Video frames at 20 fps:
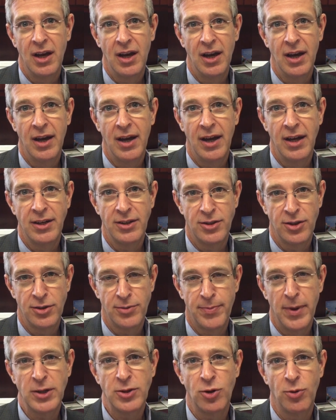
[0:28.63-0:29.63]
uh, and it's
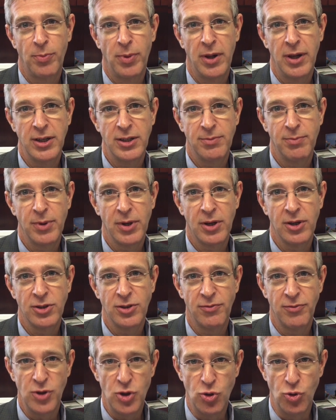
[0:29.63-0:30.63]
a special place
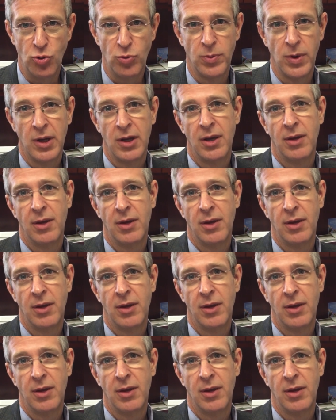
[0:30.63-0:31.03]
because of you,